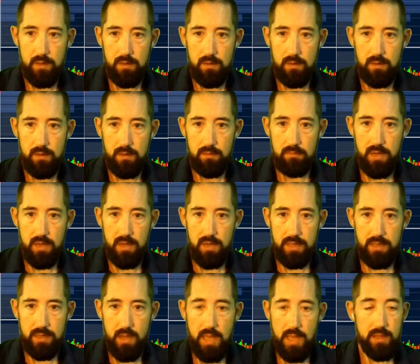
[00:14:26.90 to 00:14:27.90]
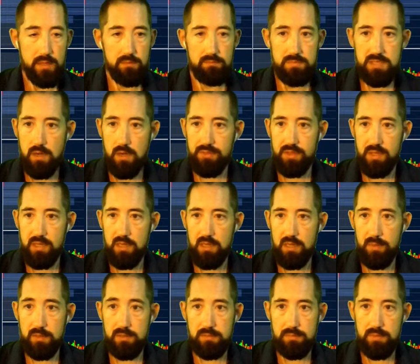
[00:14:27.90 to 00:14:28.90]
right? And then start thinking
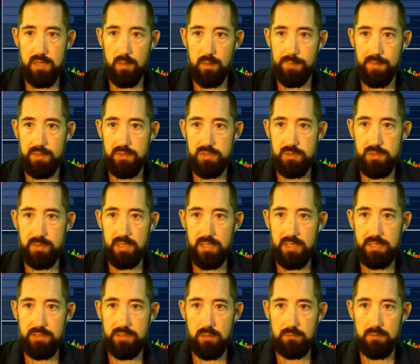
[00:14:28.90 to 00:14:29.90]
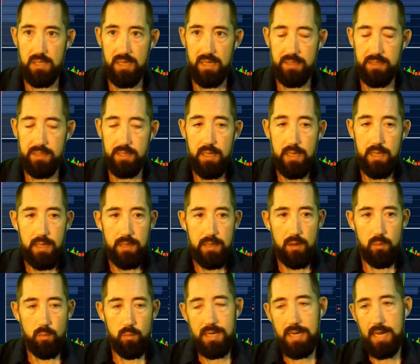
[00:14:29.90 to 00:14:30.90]
about some companies you really don't like.
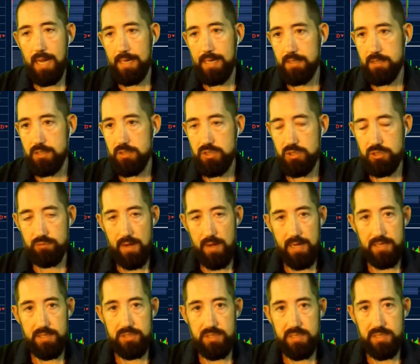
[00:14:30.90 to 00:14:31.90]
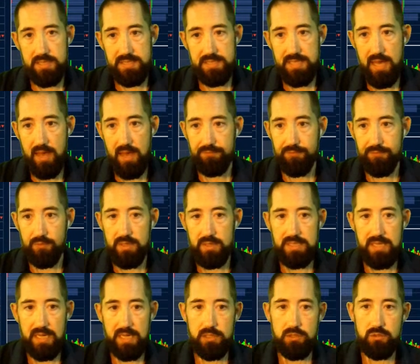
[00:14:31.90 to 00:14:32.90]
Now, what kind of strategy is that for a
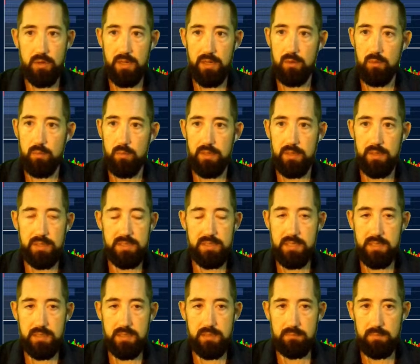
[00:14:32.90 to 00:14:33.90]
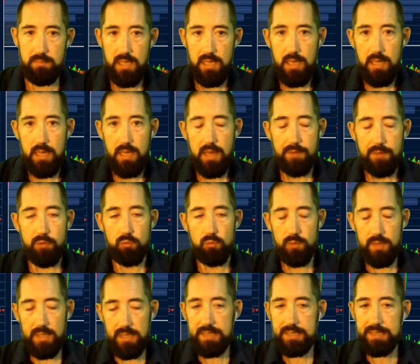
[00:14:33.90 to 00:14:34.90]
day trader? When it, it, if you
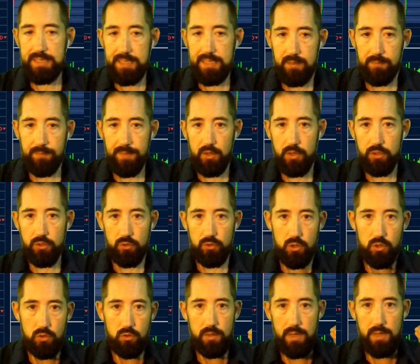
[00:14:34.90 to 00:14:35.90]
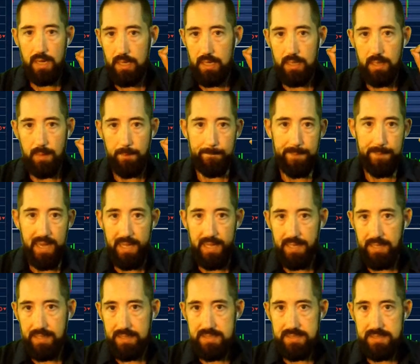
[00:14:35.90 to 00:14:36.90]
really think about it, you're creating a
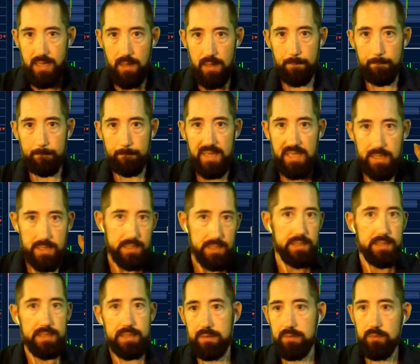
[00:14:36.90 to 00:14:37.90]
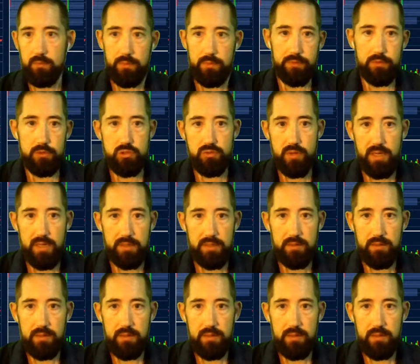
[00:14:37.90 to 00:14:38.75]
bias immediately with your trade